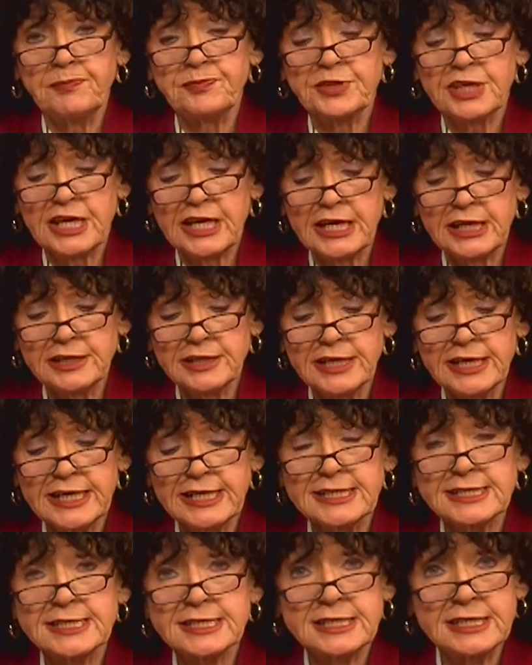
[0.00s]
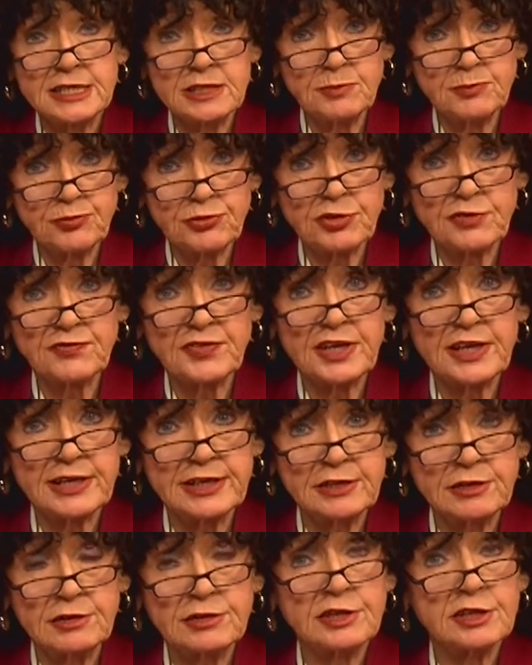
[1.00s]
Candidates did
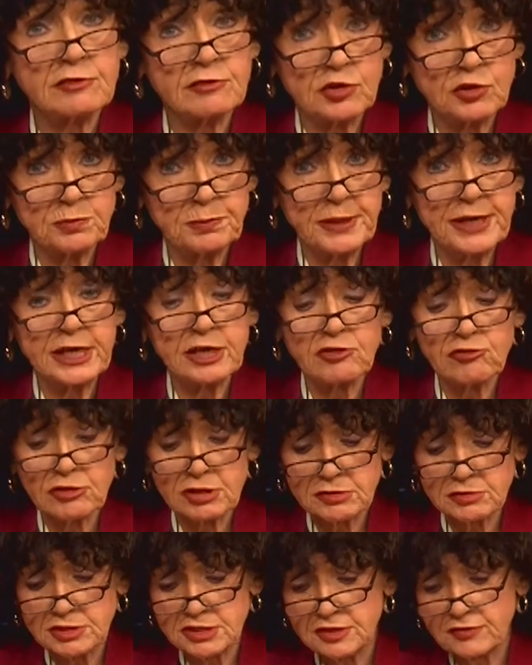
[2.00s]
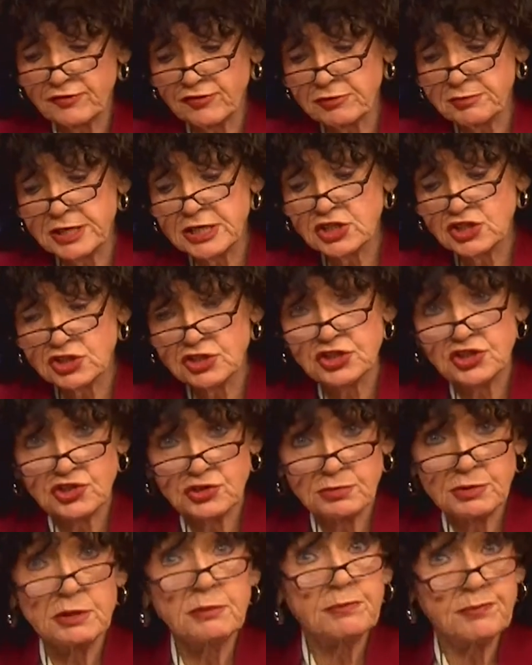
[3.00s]
provide their own background information to
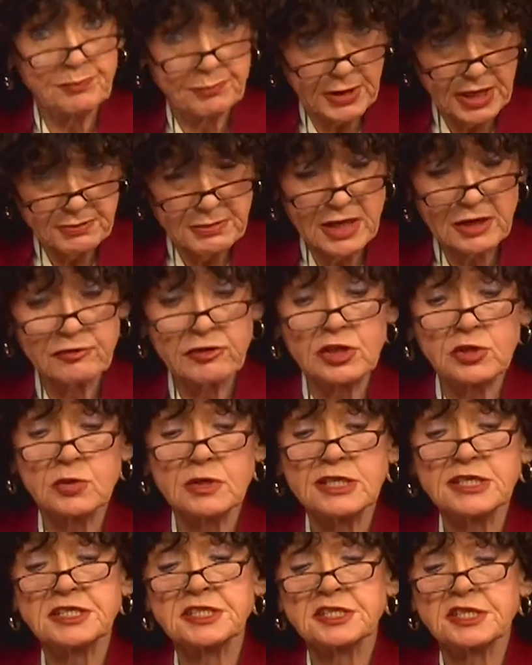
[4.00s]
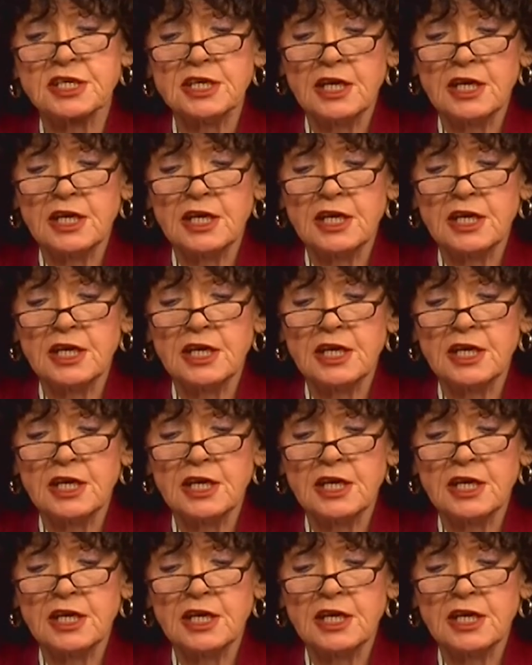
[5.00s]
me by my request.